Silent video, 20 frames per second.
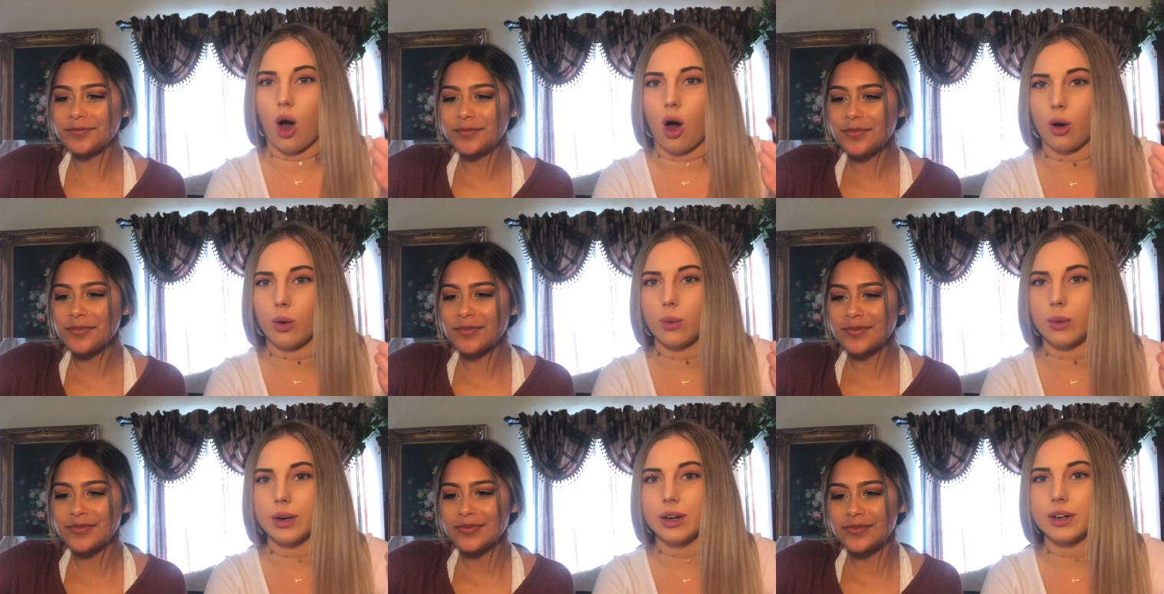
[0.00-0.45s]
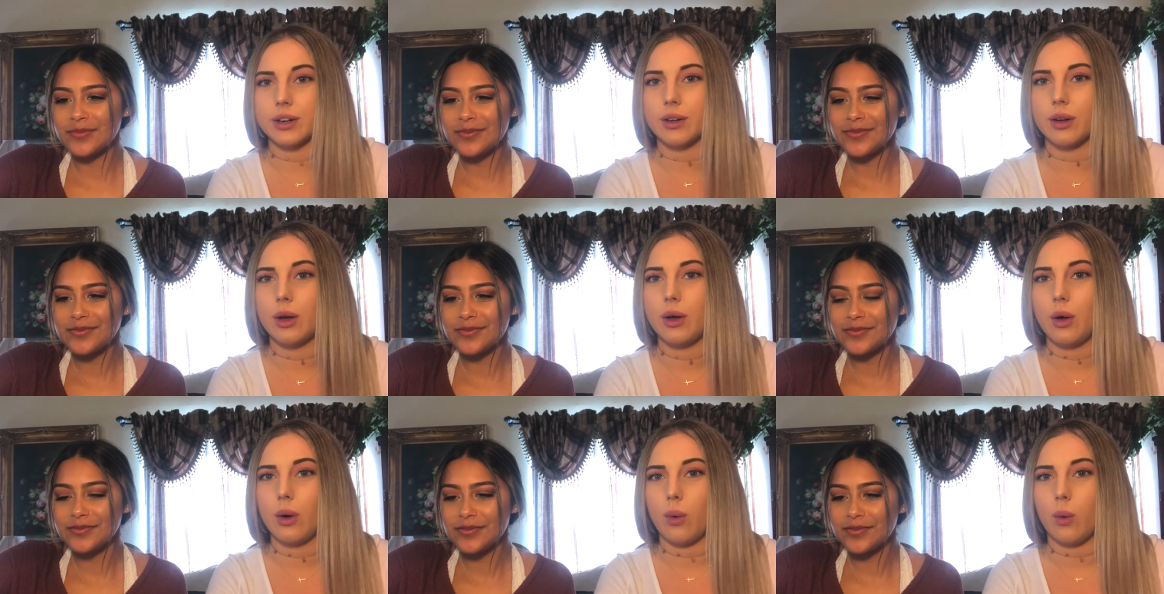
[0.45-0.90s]
Speaker 1: awkward
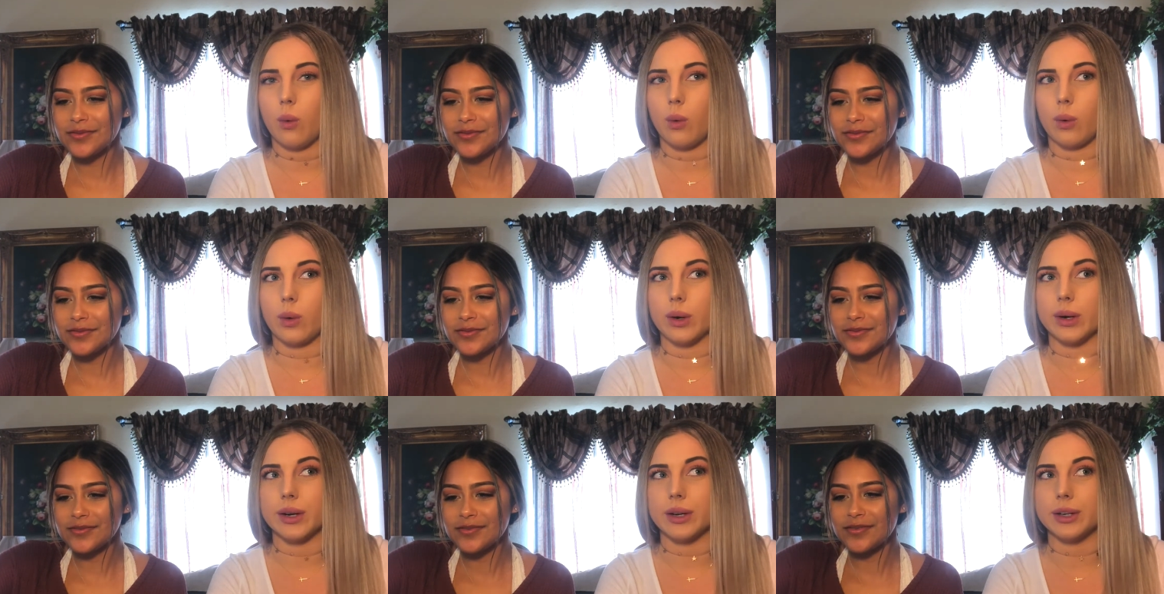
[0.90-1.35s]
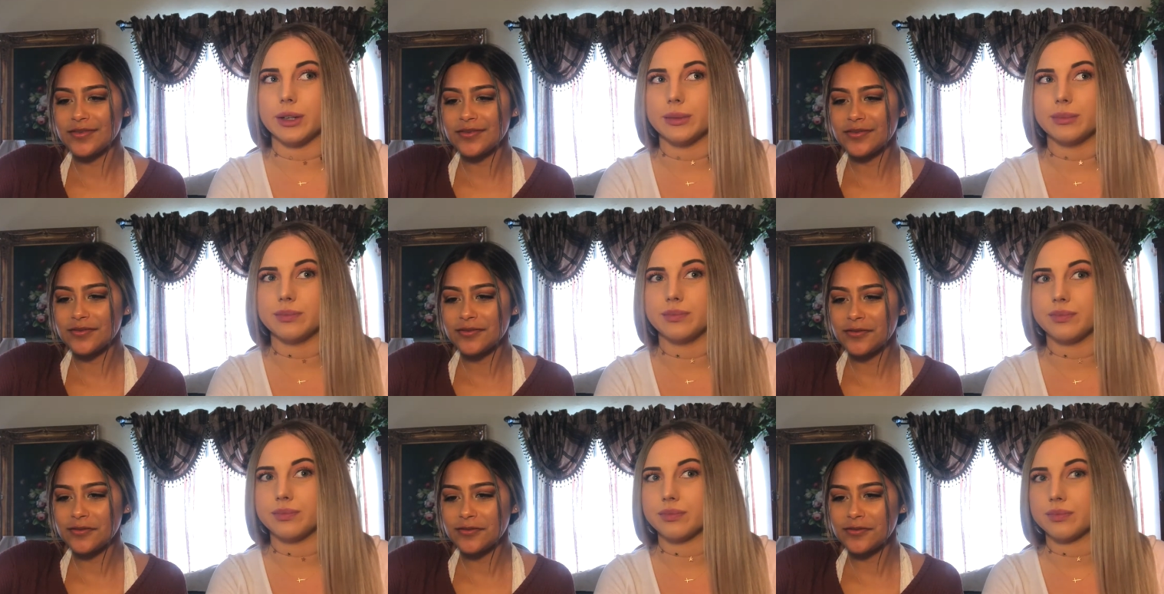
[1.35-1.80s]
or
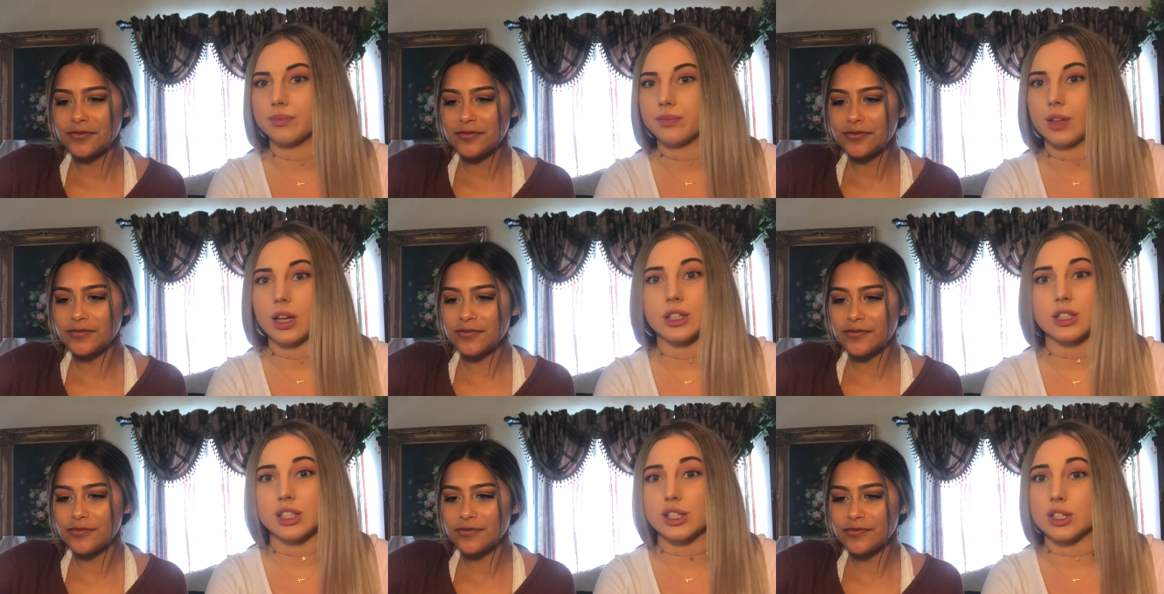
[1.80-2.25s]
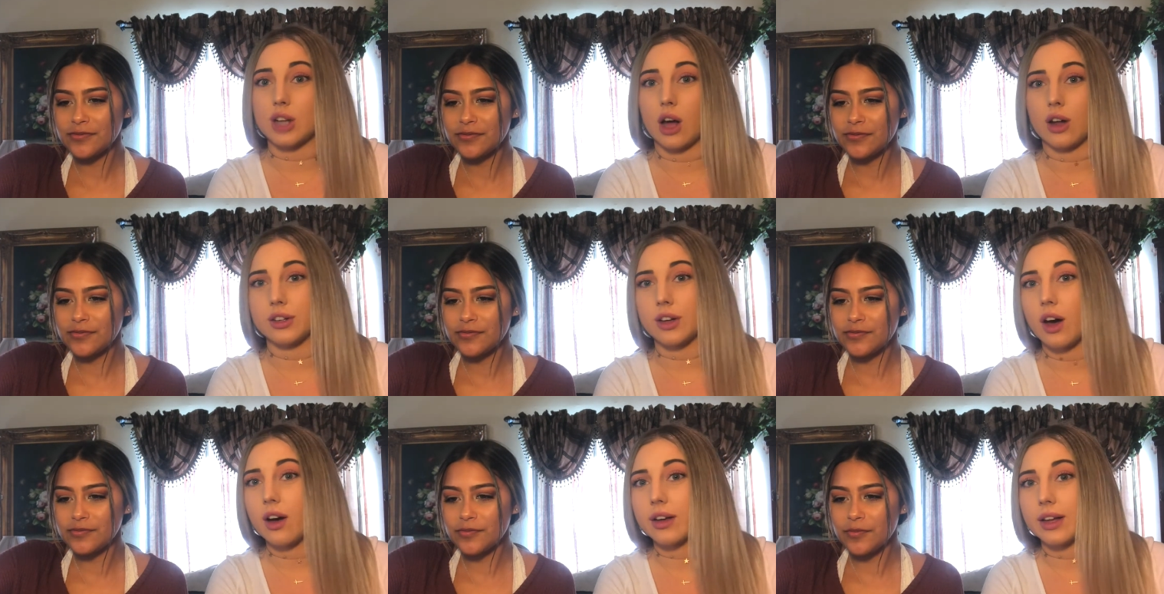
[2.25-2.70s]
just
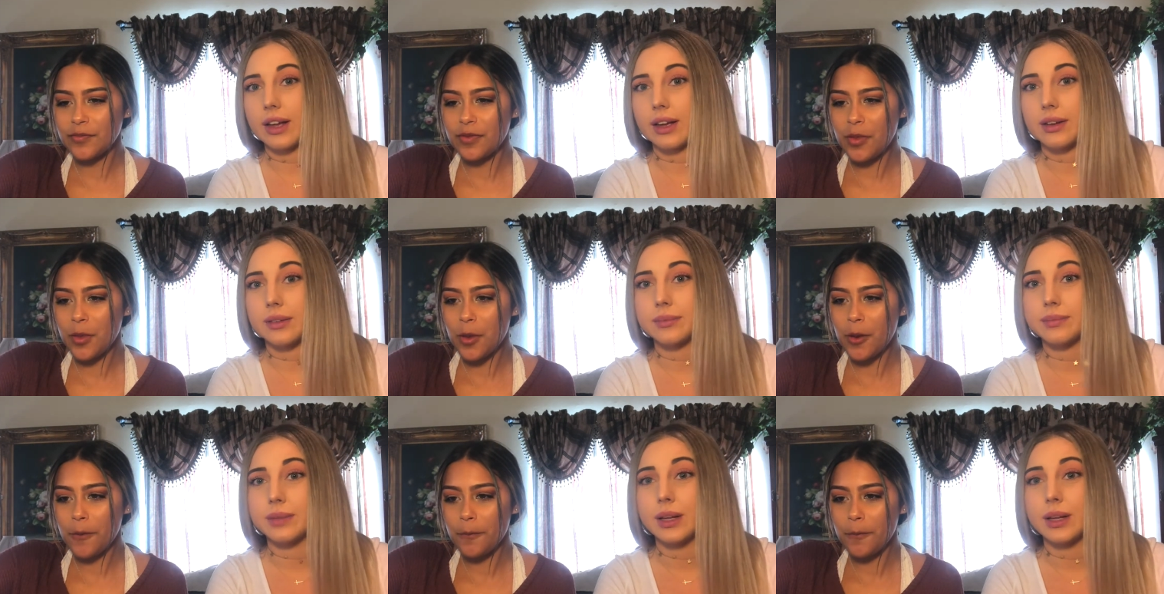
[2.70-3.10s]
not talking.